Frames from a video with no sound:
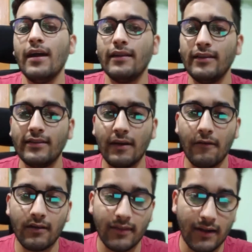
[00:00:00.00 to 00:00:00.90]
This
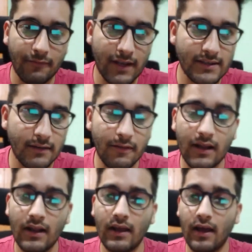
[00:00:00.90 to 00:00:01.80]
certification
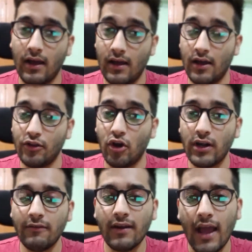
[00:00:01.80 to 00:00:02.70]
will uh,
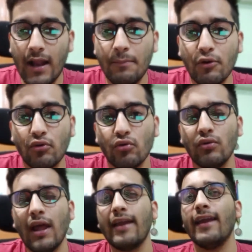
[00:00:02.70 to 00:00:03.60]
not even help you to
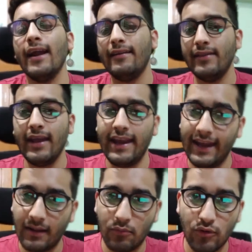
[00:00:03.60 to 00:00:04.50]
like get the
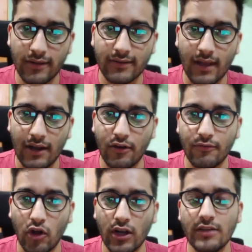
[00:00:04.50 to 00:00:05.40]
A W S kind
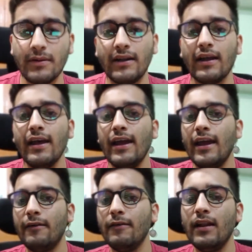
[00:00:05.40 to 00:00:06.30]
of knowledge, but
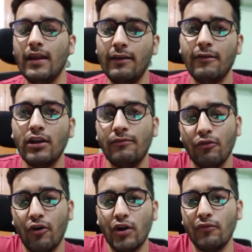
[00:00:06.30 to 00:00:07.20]
it will, even if
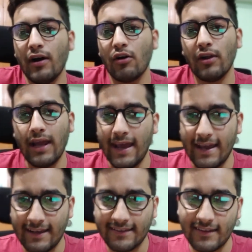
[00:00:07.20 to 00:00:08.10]
you want to work on
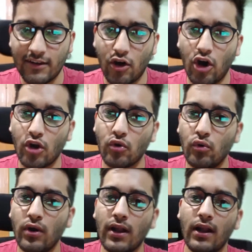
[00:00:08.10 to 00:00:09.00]
Azure or
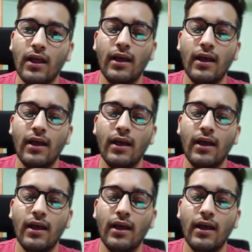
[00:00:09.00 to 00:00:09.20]
Google,